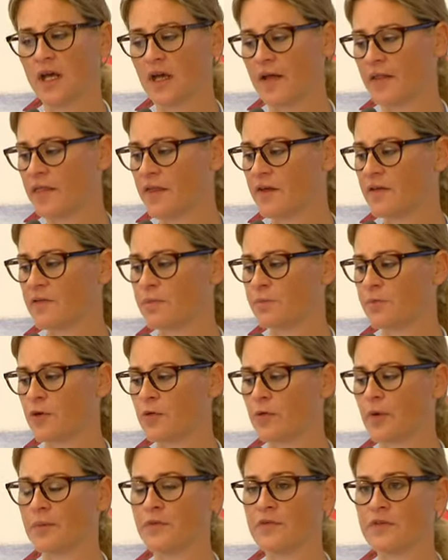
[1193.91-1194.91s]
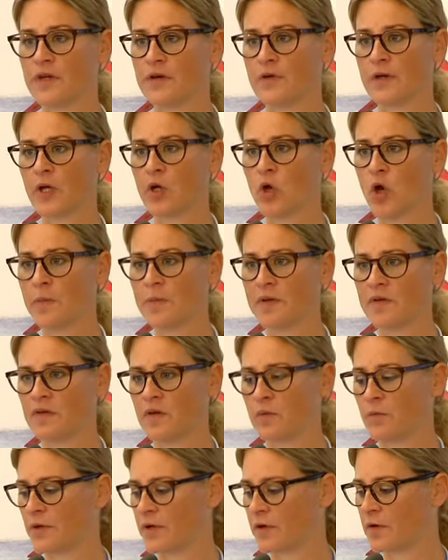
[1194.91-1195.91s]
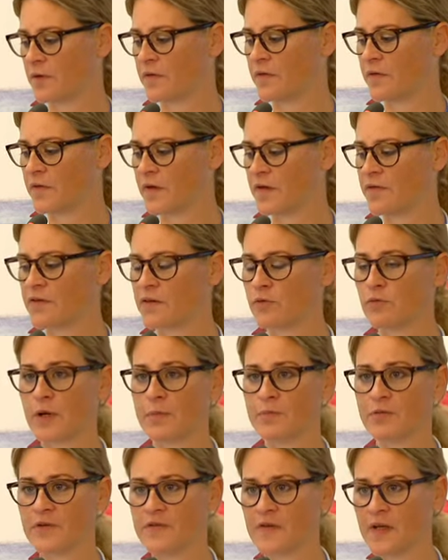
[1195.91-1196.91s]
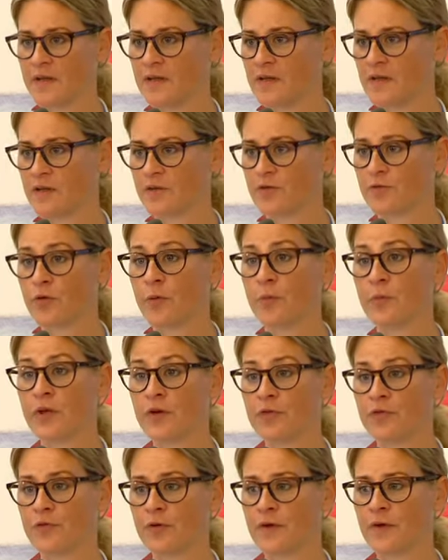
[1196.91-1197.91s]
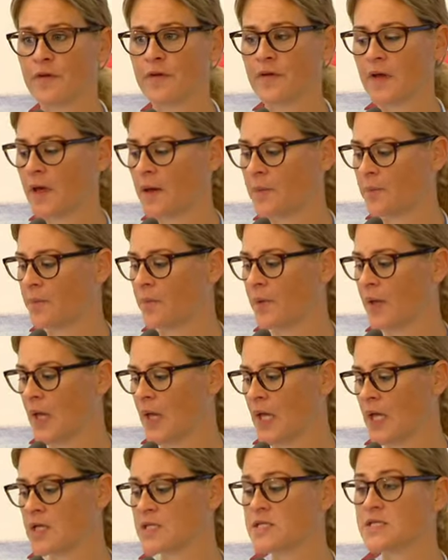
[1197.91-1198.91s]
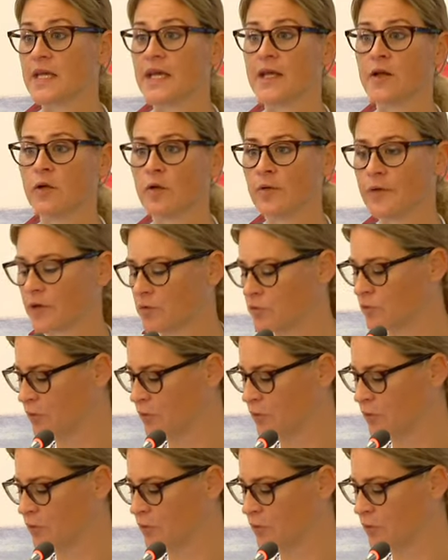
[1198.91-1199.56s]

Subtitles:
And this program steering committee will consist of representatives from different stakeholder